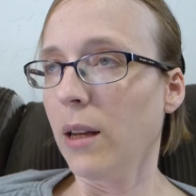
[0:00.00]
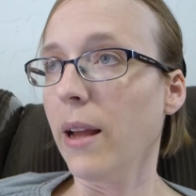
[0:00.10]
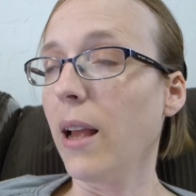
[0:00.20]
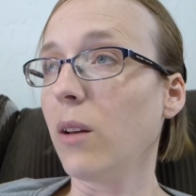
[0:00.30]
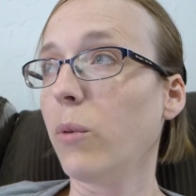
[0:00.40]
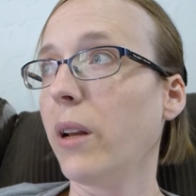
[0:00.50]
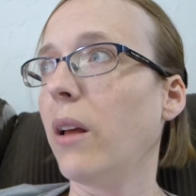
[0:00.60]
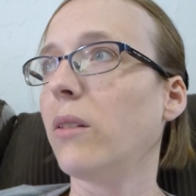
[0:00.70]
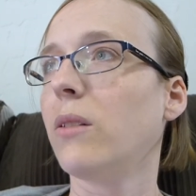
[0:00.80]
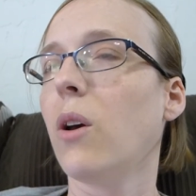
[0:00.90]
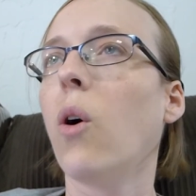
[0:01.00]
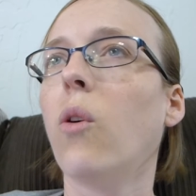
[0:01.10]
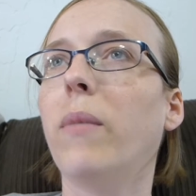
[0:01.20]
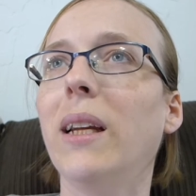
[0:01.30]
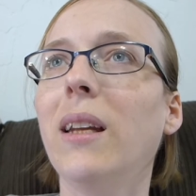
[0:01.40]
And what else?
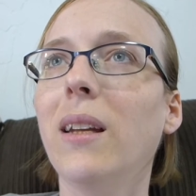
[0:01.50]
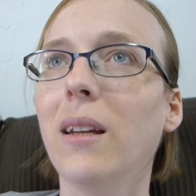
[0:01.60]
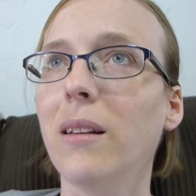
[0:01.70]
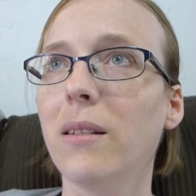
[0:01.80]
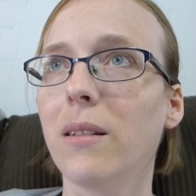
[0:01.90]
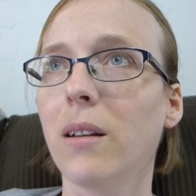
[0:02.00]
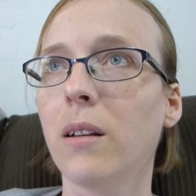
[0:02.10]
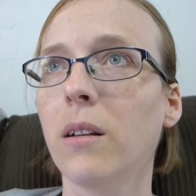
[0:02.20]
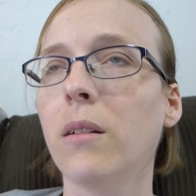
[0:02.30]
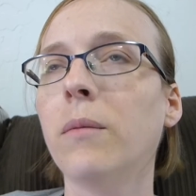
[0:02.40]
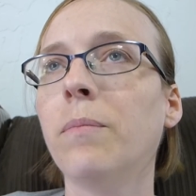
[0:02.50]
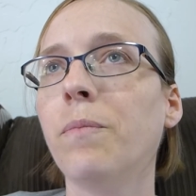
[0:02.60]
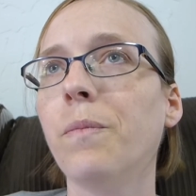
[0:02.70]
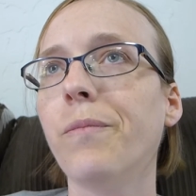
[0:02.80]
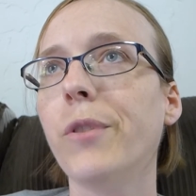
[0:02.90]
Oh, my keys.
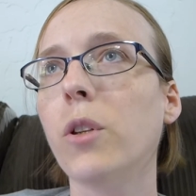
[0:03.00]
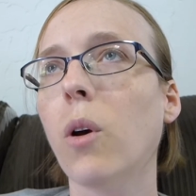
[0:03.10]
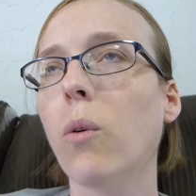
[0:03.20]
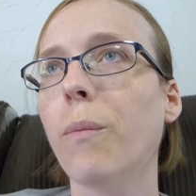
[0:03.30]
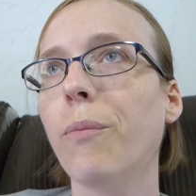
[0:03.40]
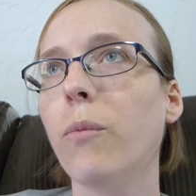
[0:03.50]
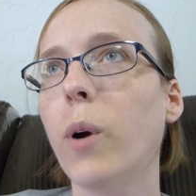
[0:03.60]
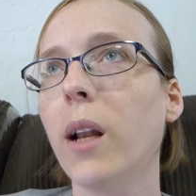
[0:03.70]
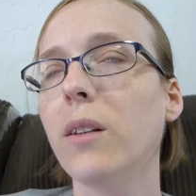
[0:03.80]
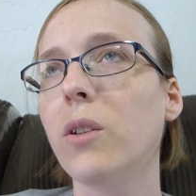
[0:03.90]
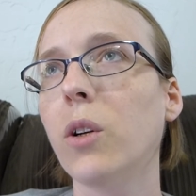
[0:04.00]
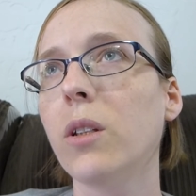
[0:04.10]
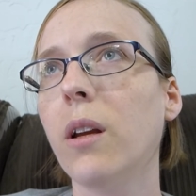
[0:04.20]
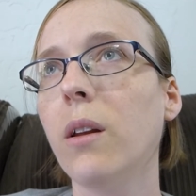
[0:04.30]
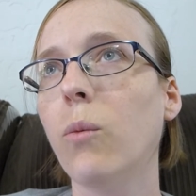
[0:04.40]
So, when it
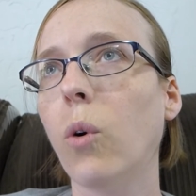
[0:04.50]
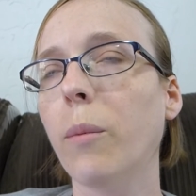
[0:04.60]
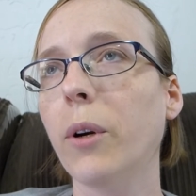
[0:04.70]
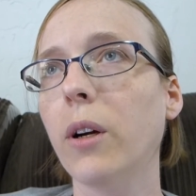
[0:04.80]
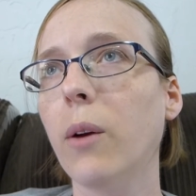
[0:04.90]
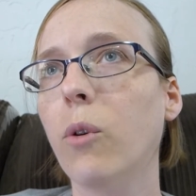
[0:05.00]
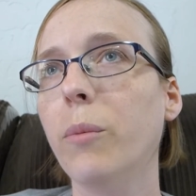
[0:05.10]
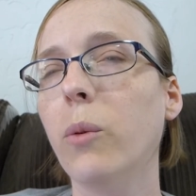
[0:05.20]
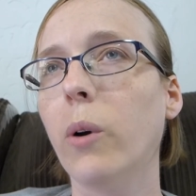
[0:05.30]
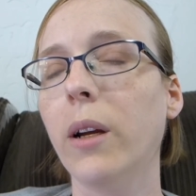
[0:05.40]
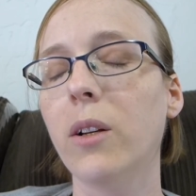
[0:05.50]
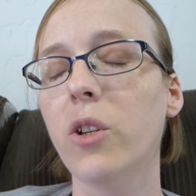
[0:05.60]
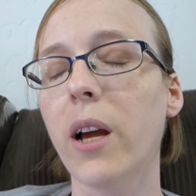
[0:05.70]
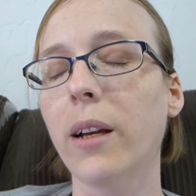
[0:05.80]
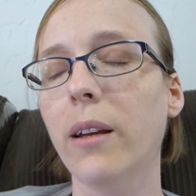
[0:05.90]
starts getting warmer, I won't be wearing a
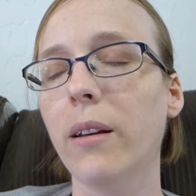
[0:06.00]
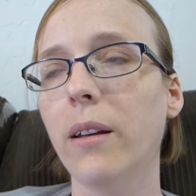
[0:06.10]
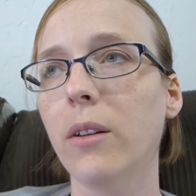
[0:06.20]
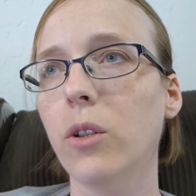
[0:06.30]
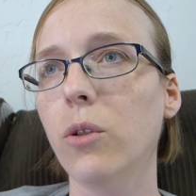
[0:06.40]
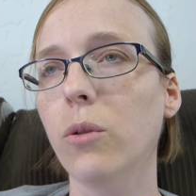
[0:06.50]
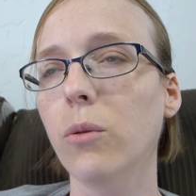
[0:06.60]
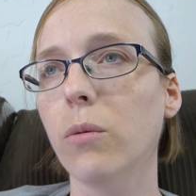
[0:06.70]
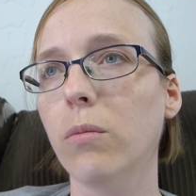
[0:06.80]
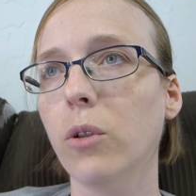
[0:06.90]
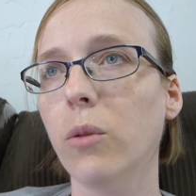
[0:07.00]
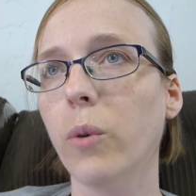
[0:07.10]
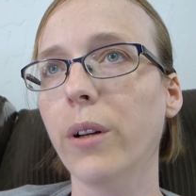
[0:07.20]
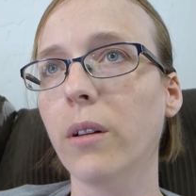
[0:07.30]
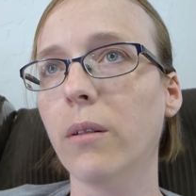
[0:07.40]
jacket into
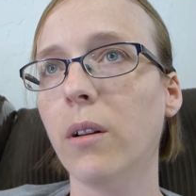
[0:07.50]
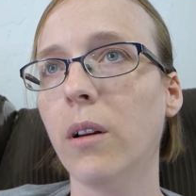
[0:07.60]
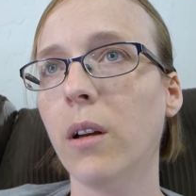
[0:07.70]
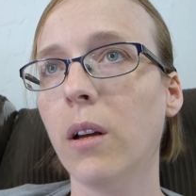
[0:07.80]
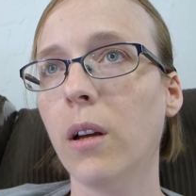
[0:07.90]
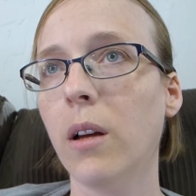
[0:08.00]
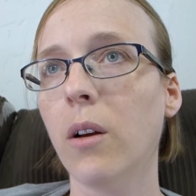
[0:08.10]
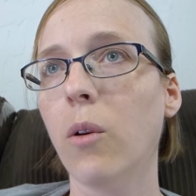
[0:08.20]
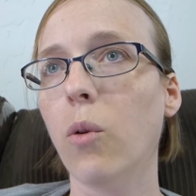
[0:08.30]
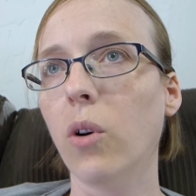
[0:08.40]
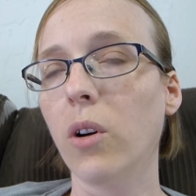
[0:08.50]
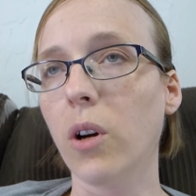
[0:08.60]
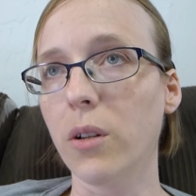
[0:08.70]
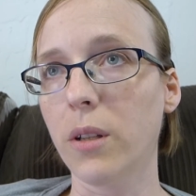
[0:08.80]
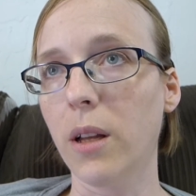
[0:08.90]
Goodwill or
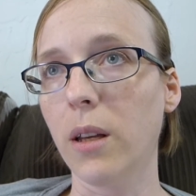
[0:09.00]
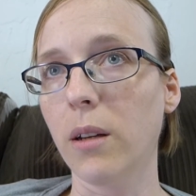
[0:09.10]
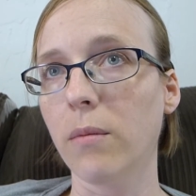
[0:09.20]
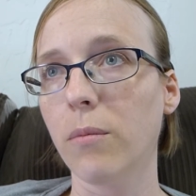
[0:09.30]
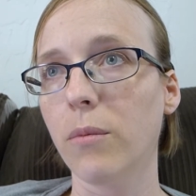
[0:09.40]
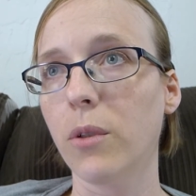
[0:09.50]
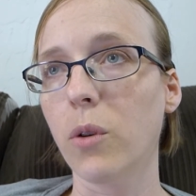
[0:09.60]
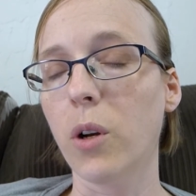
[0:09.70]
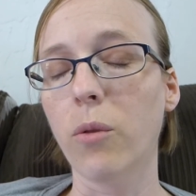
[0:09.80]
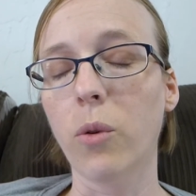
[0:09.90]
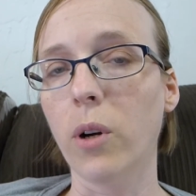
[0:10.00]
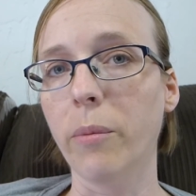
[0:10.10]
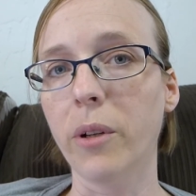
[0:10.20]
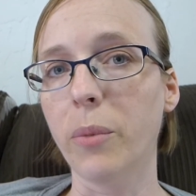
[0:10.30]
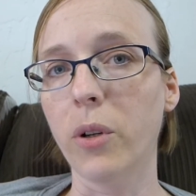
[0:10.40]
garage sailing. So I don't know where I'm
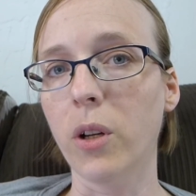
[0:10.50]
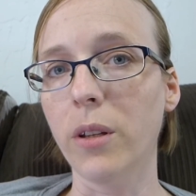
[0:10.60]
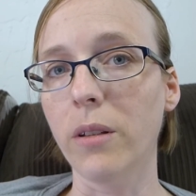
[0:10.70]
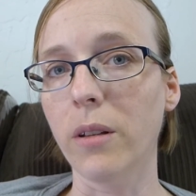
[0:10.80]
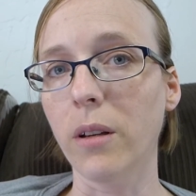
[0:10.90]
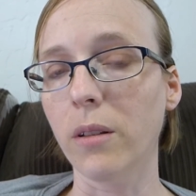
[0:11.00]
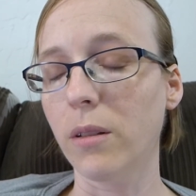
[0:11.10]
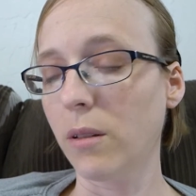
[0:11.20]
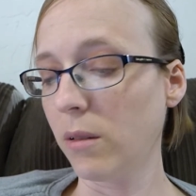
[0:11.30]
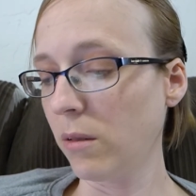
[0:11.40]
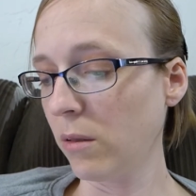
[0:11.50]
going to put all these things.